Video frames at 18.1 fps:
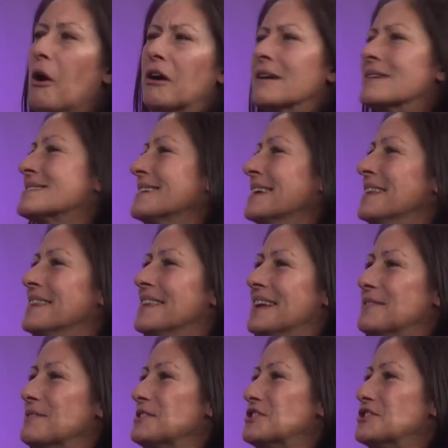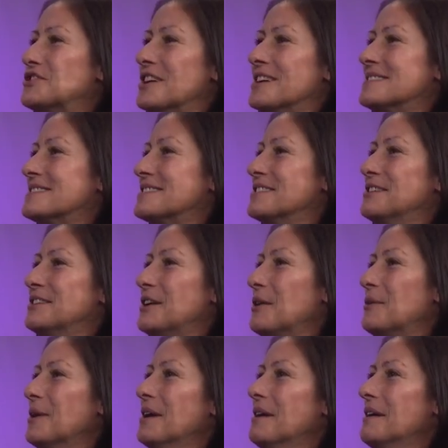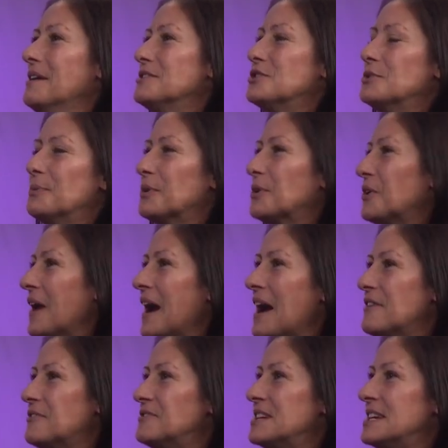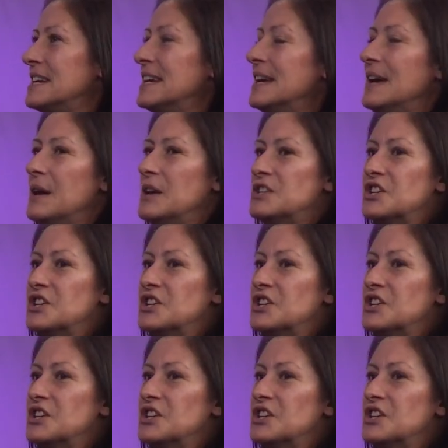artisan that was just you know super crafty.